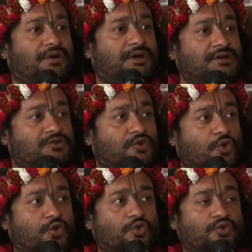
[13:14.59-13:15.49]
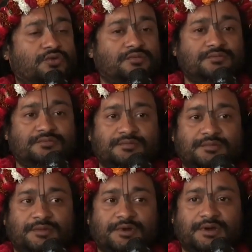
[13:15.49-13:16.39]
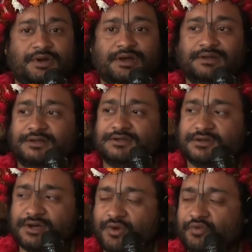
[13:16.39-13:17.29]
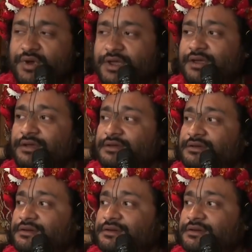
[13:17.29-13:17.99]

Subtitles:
his guru in this three way,